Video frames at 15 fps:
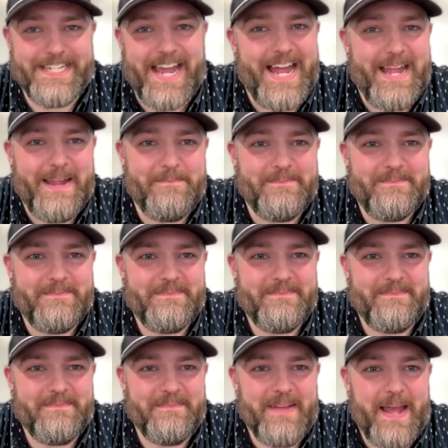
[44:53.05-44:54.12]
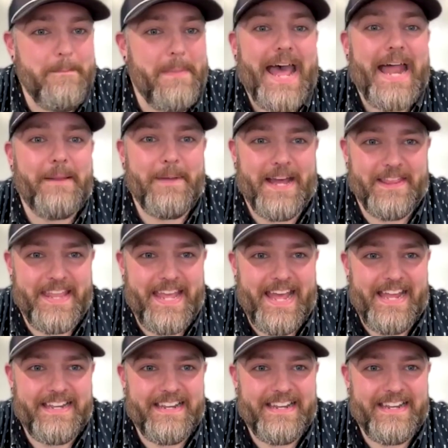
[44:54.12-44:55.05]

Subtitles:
time. I'm bad about that.